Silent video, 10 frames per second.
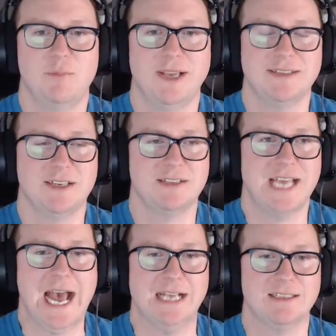basic
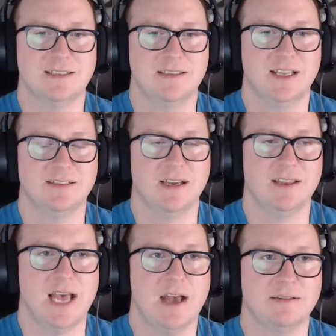tasks, things like
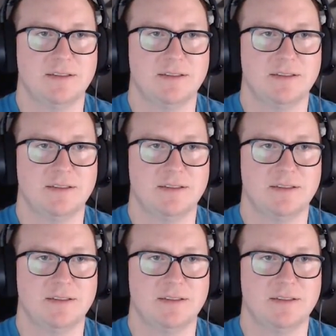that.